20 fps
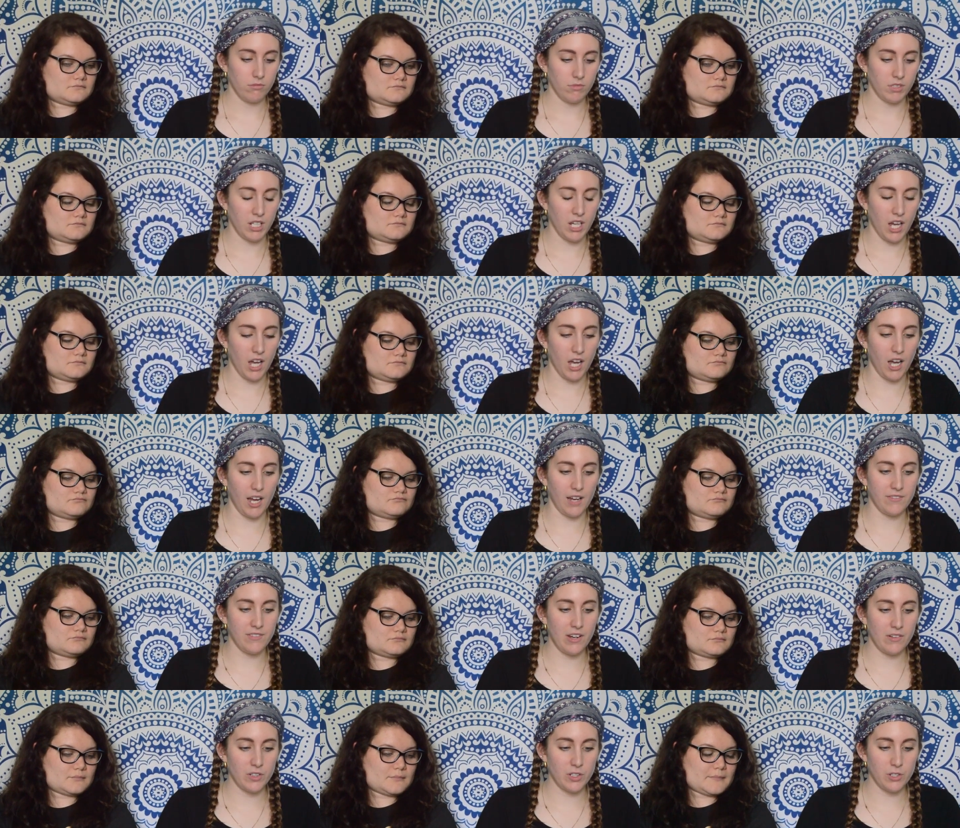Speaker 1: Yeah,
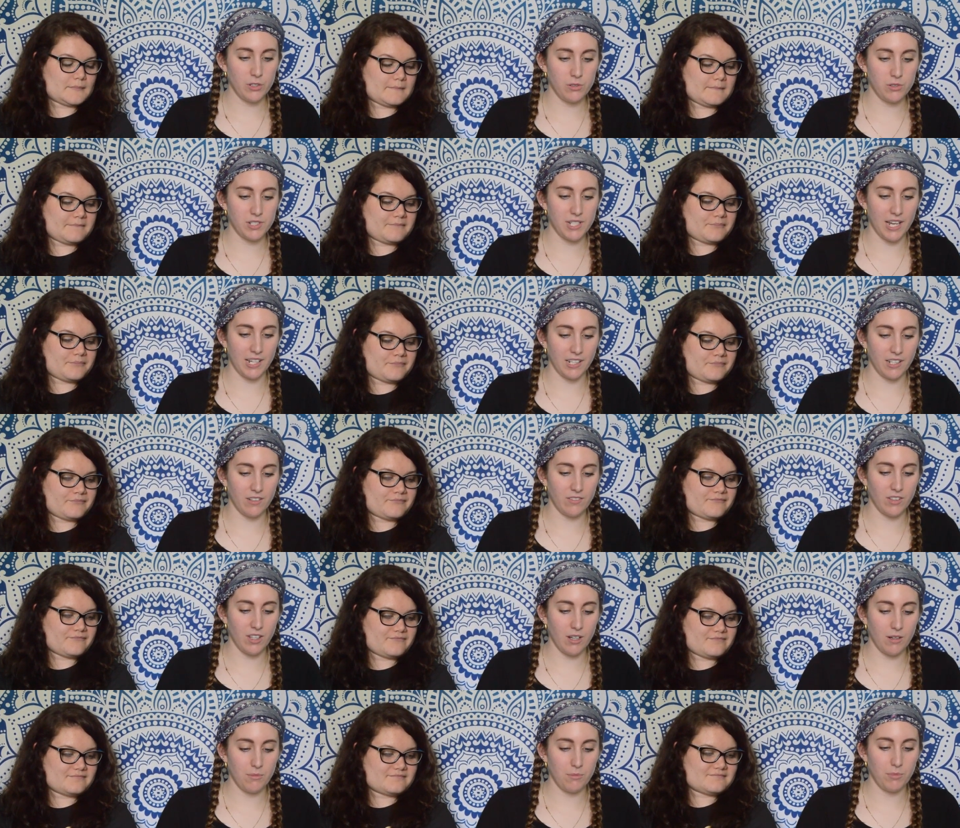I've never used any of
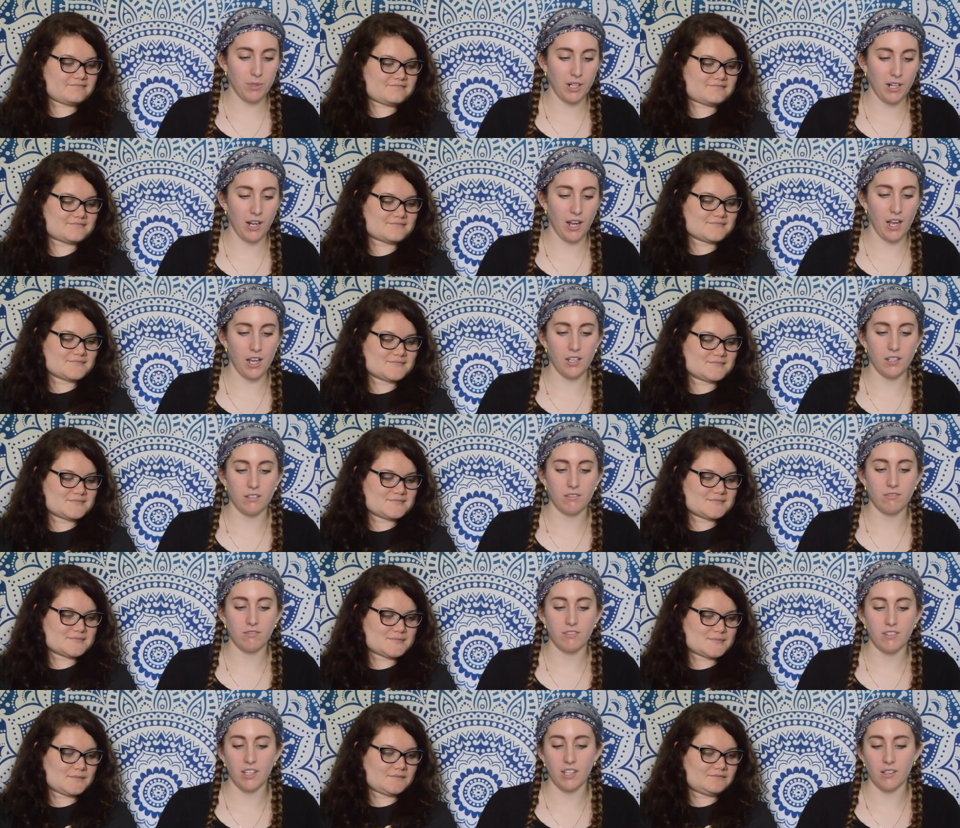them, but I
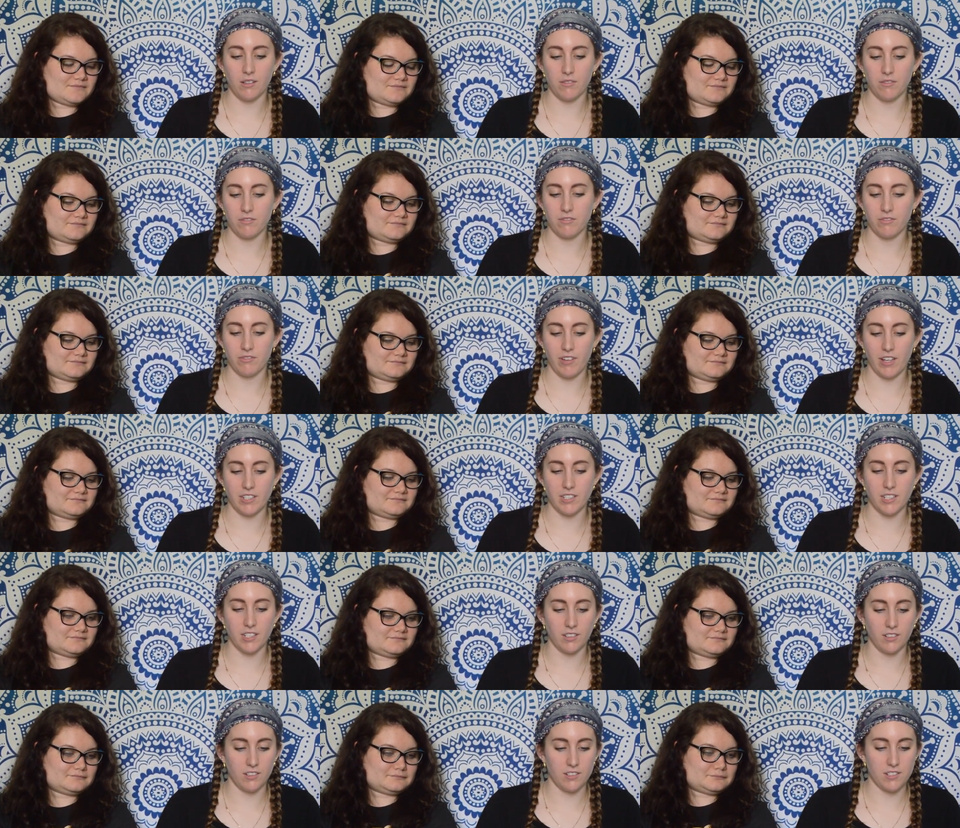think
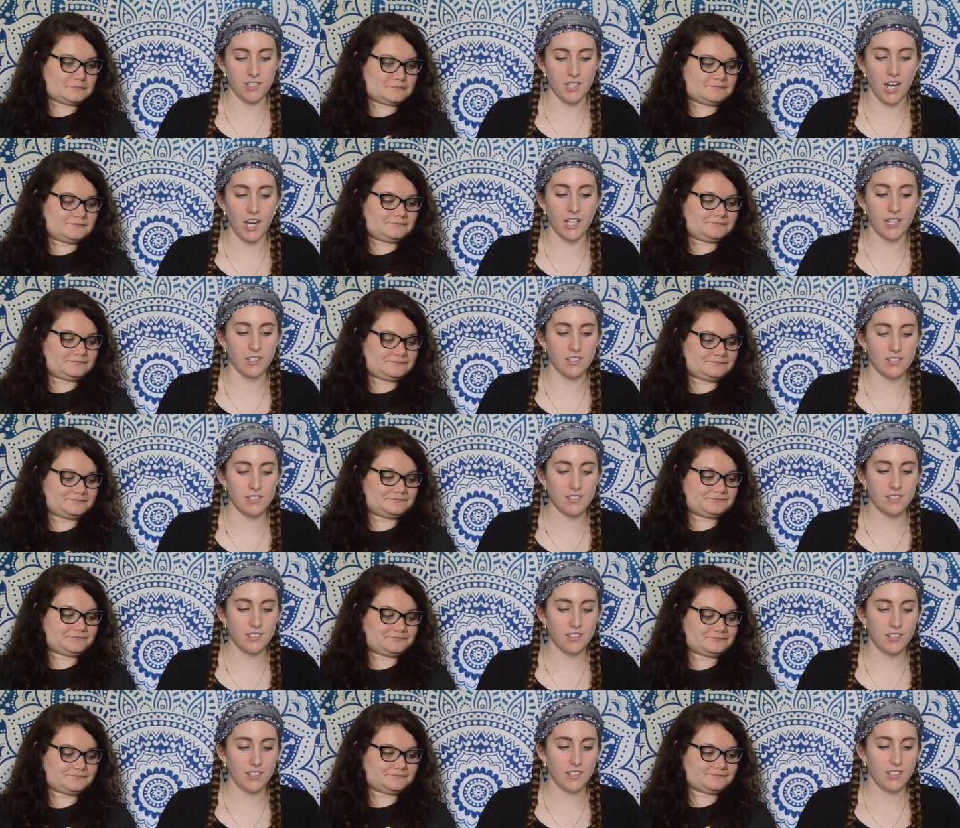Fenty looks nice.
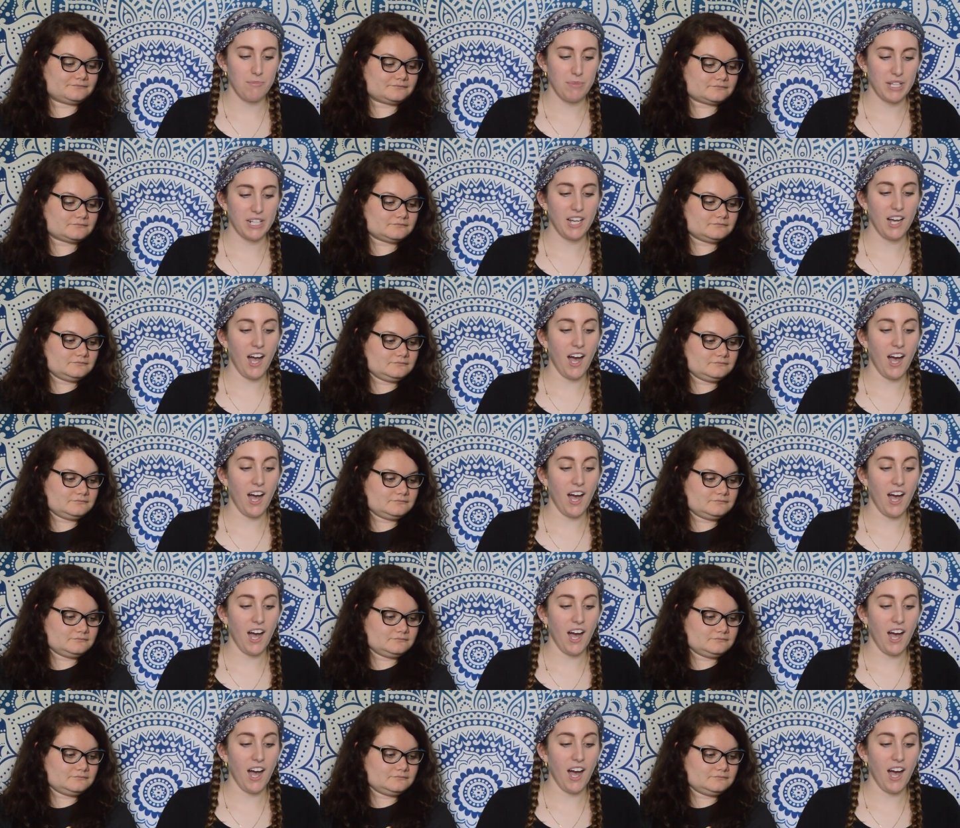Pick a